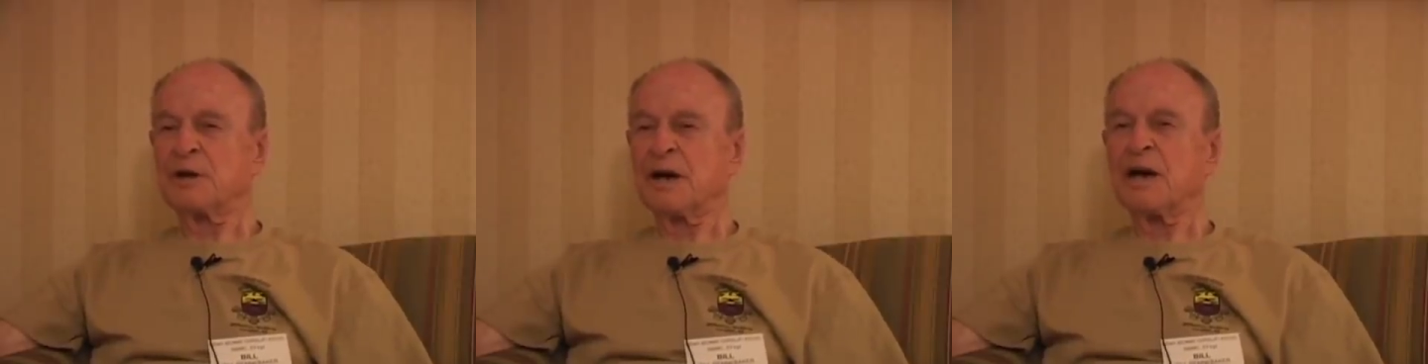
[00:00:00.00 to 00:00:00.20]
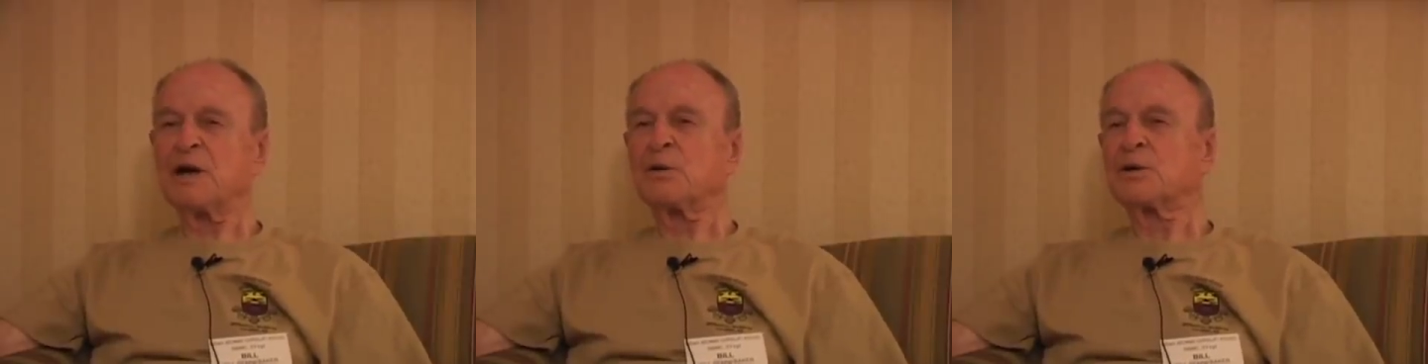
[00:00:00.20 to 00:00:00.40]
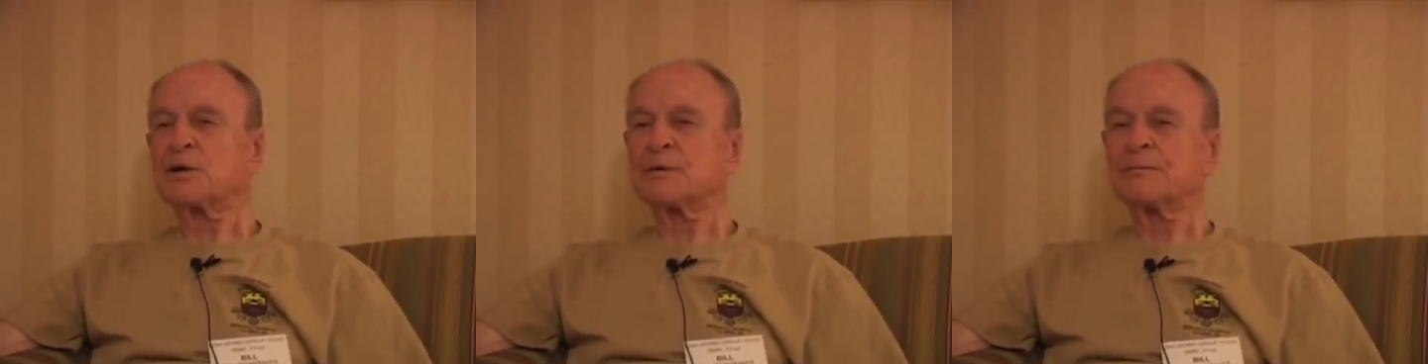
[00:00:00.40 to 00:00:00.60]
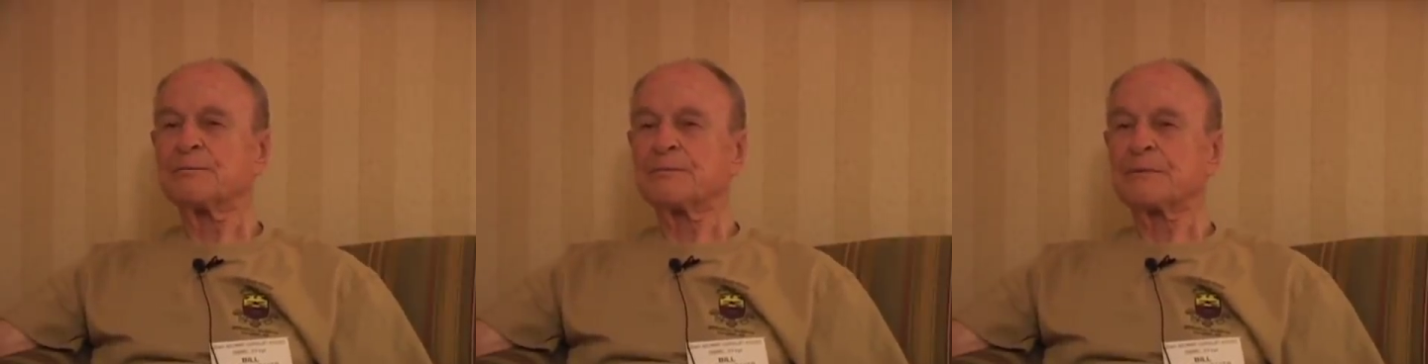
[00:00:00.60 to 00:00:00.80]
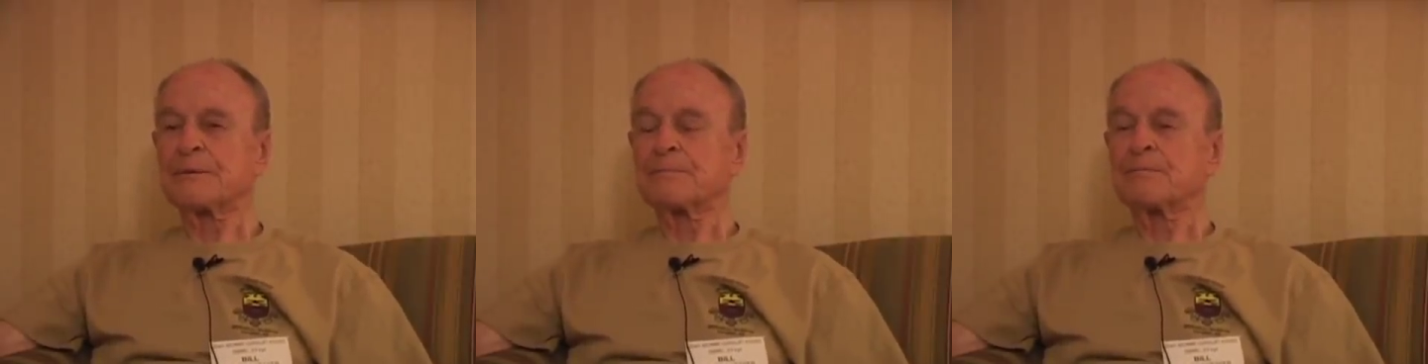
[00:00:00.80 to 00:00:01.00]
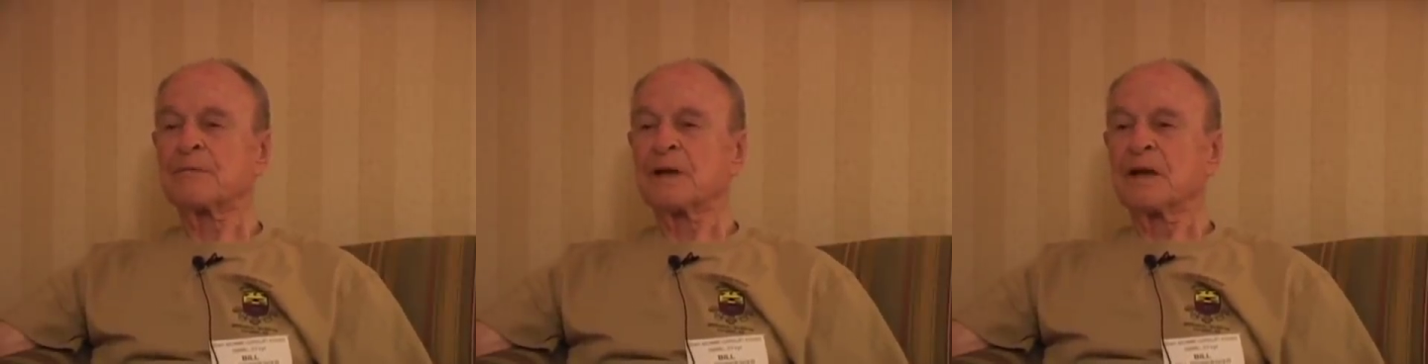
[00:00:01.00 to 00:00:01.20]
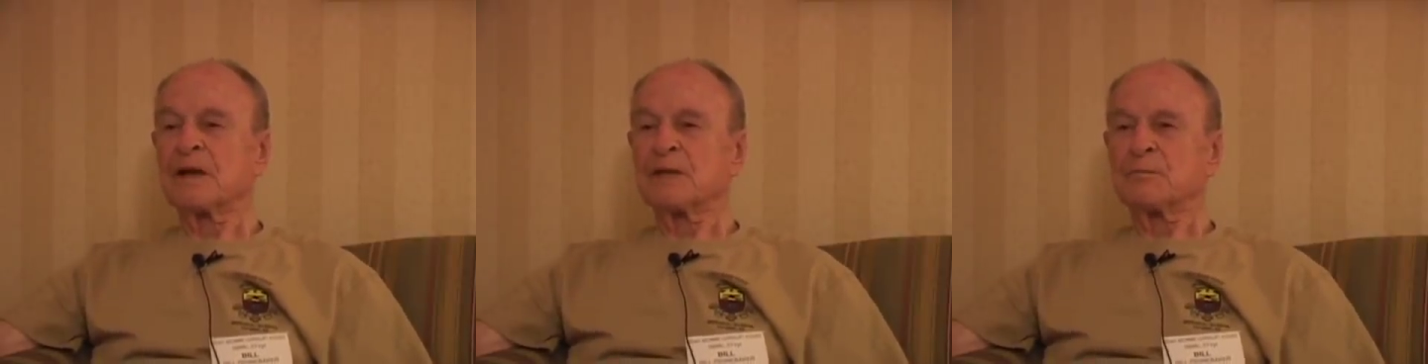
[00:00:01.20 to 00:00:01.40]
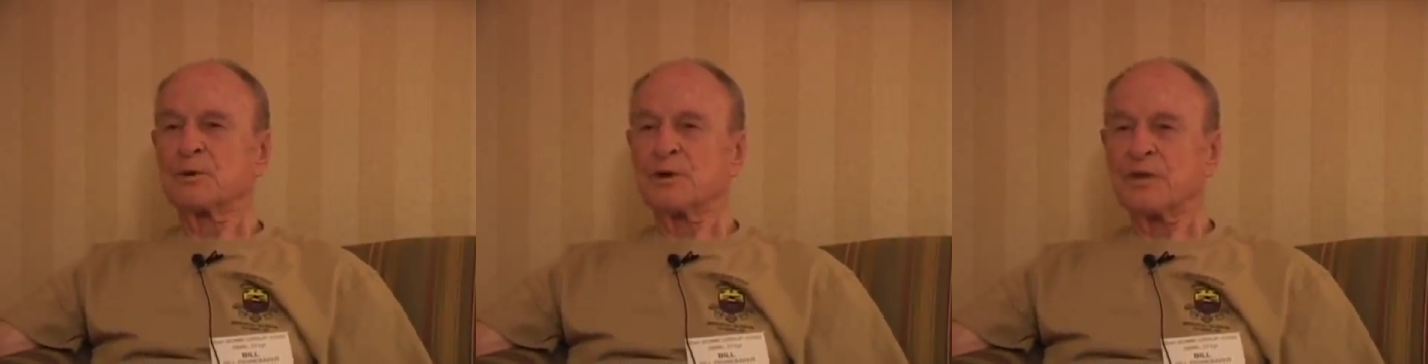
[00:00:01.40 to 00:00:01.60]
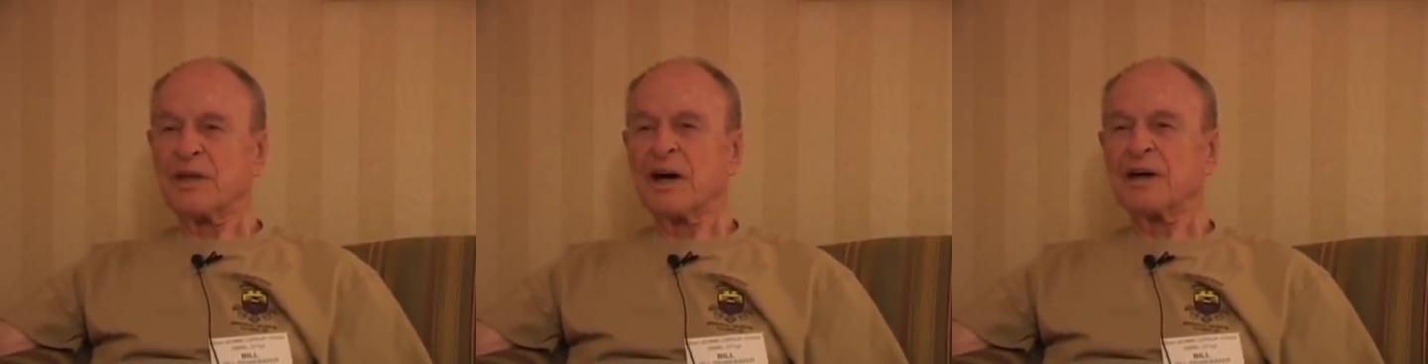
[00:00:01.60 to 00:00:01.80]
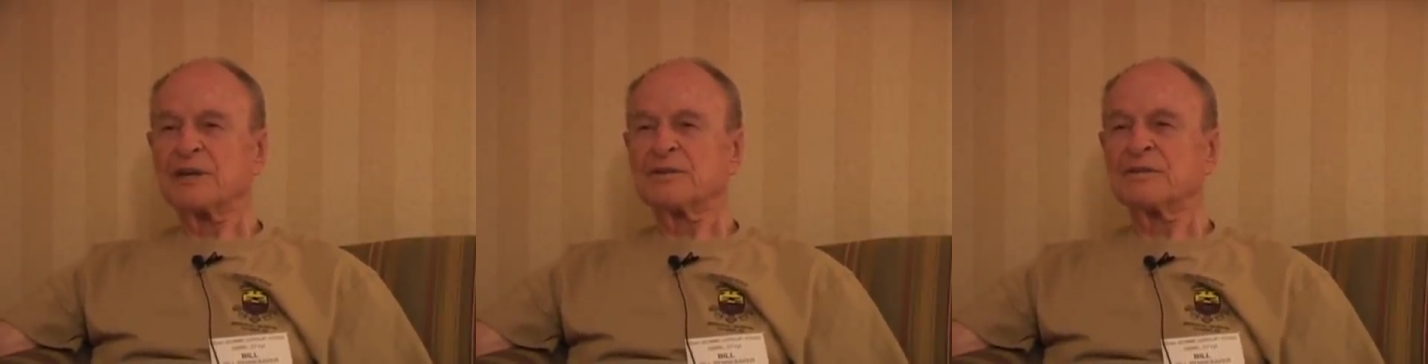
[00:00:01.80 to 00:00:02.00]
hour per
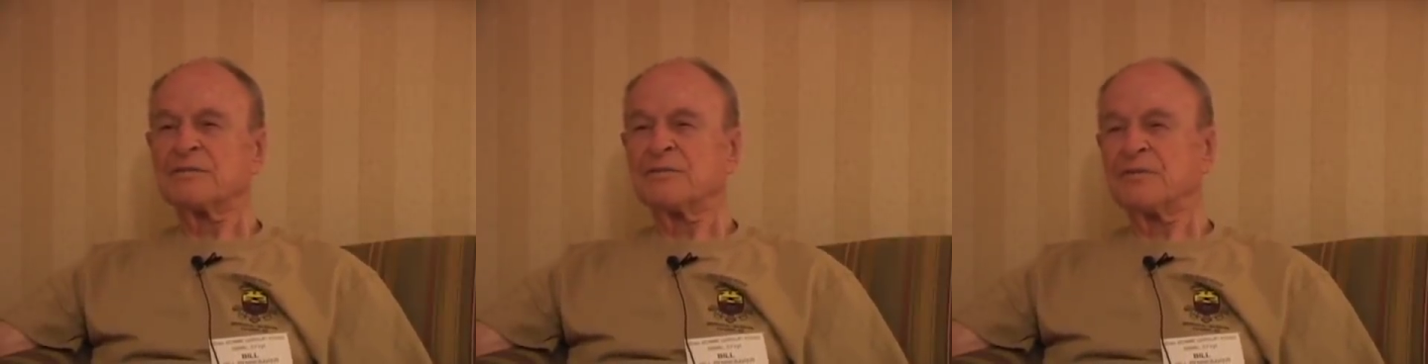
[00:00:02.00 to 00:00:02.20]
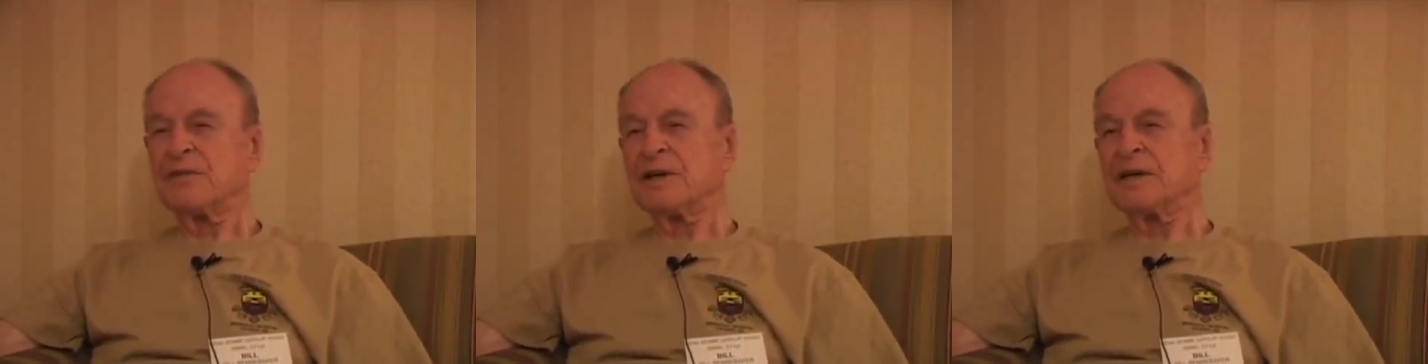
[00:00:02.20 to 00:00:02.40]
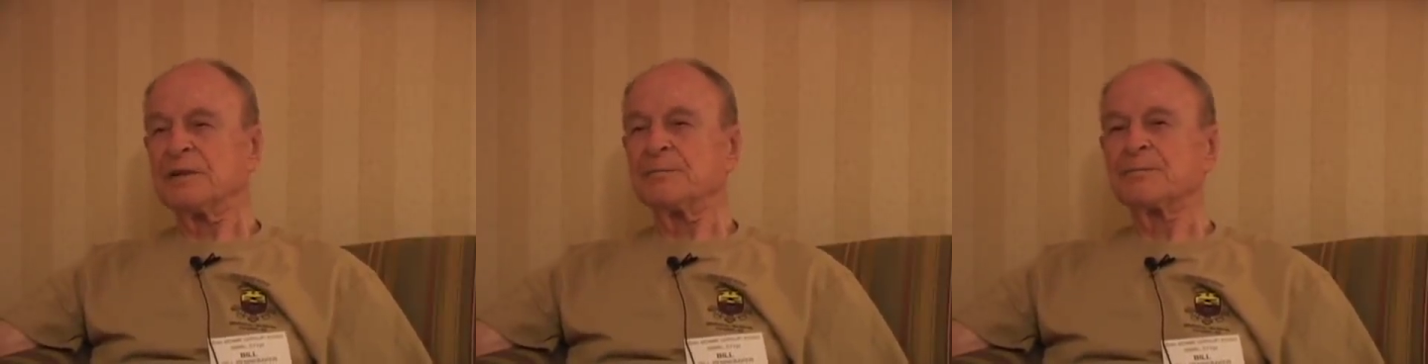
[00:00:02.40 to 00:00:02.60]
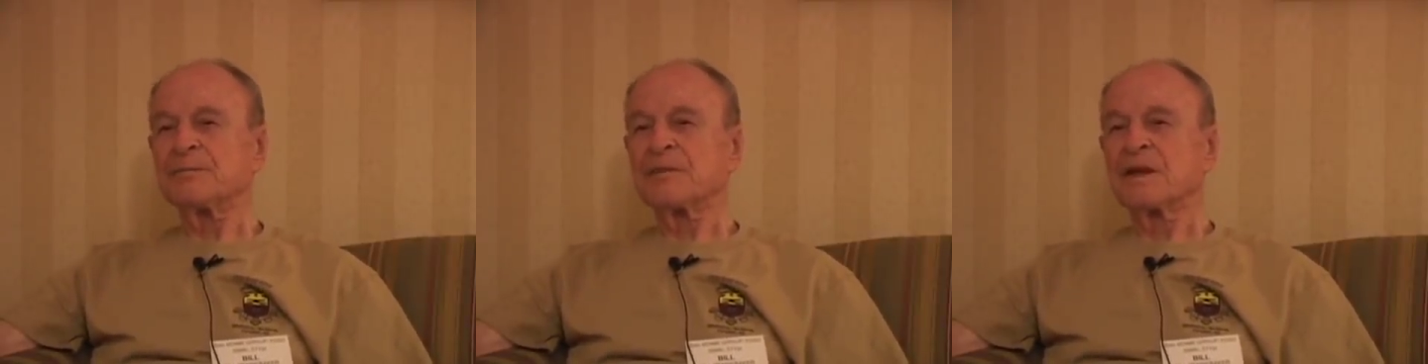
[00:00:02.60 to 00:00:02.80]
1,000 feet.